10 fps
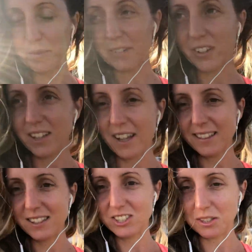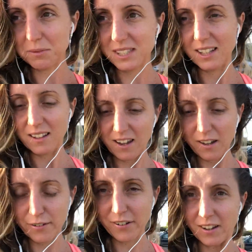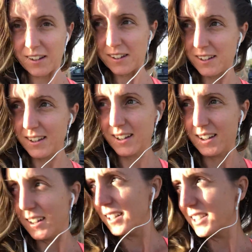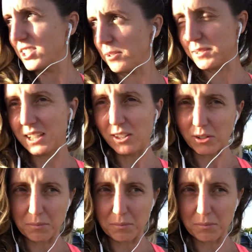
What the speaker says: loving like the gypsy life, the gypsy